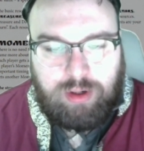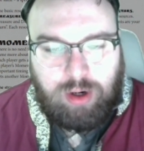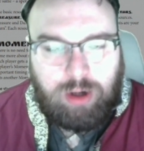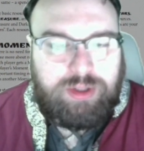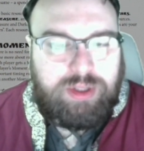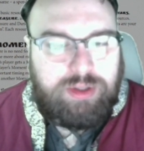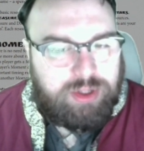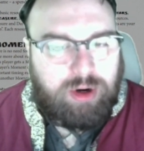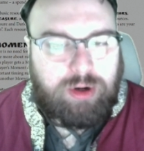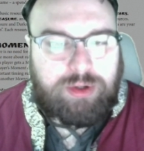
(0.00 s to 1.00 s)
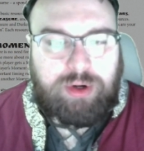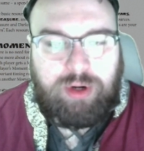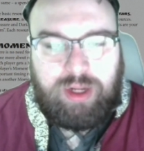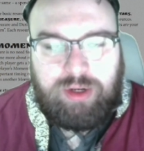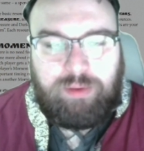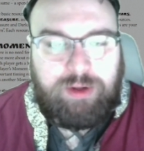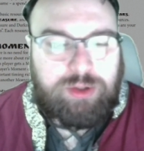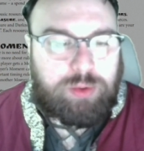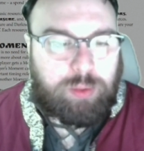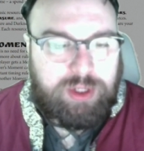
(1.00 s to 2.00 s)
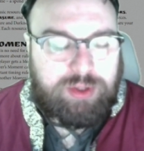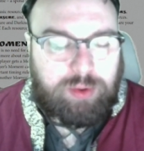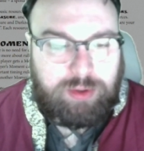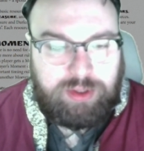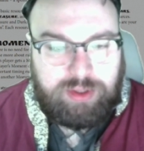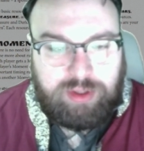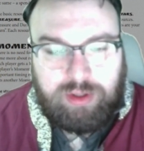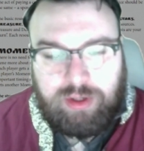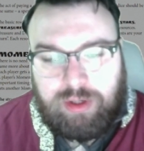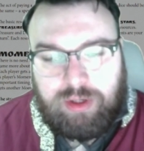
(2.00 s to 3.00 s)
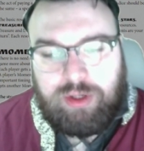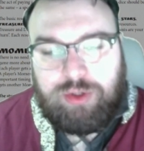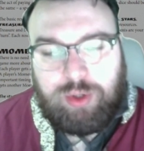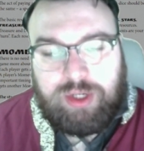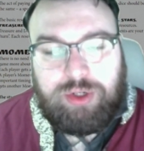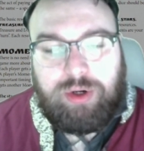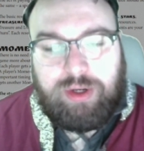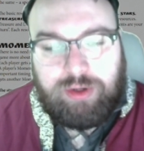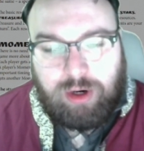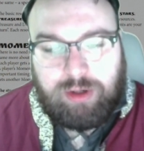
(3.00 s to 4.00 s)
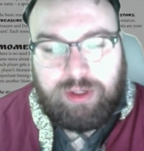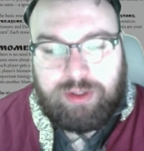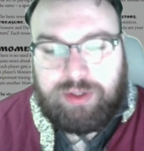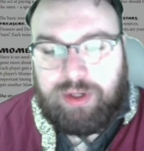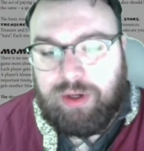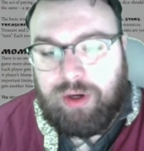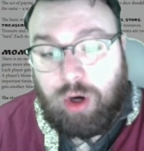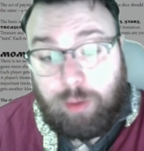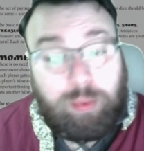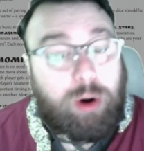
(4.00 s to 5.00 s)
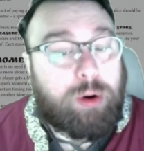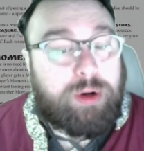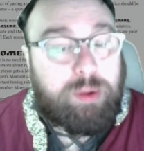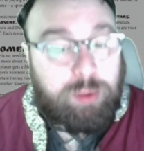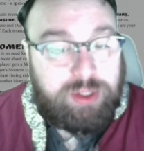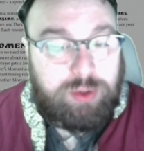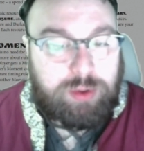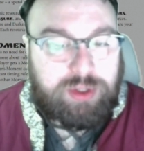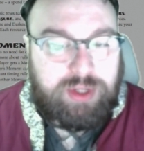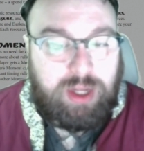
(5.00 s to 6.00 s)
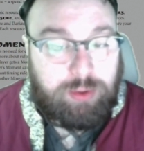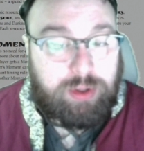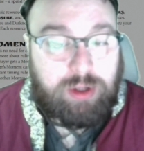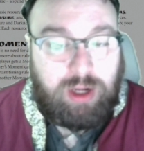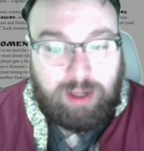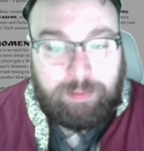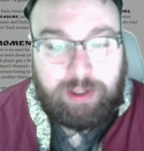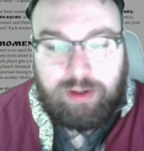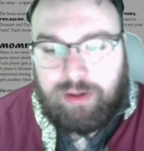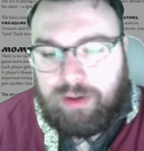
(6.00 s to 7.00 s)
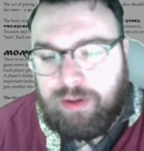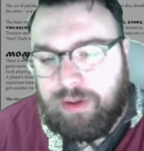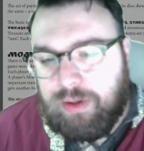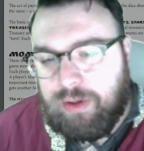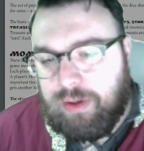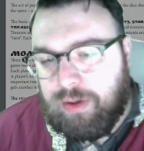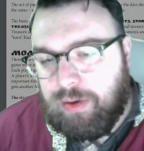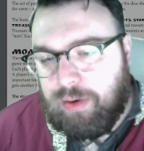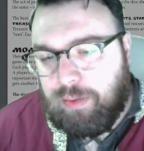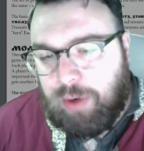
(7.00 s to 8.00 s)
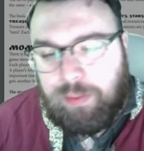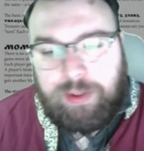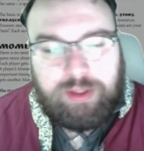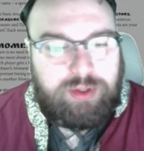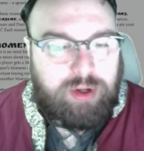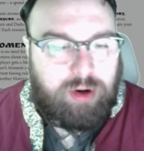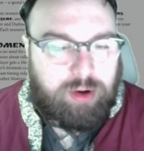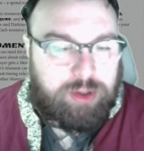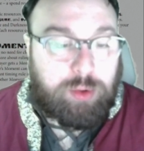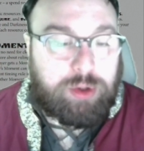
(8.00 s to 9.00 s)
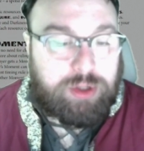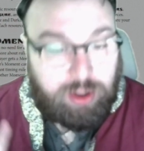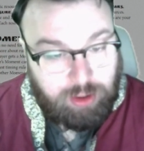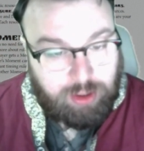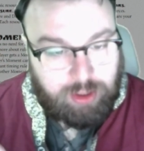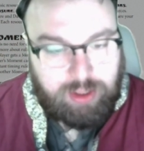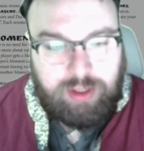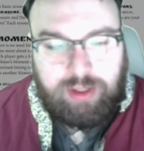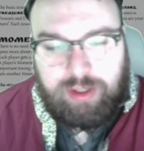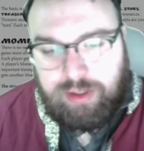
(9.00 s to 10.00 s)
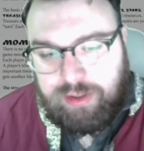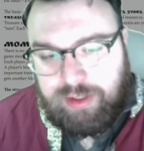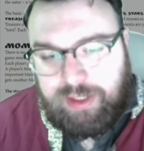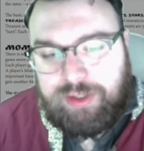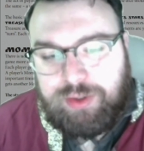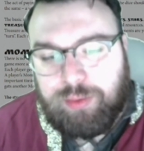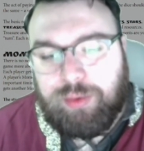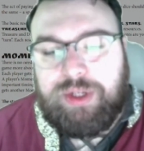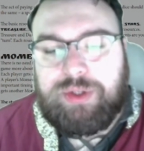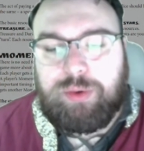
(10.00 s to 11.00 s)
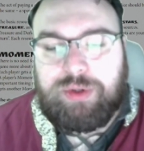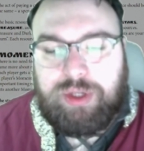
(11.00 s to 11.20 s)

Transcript: Hearts and stars are individual resources. Treasure and darkness are party resources held in common. Moments are your turn. Each resource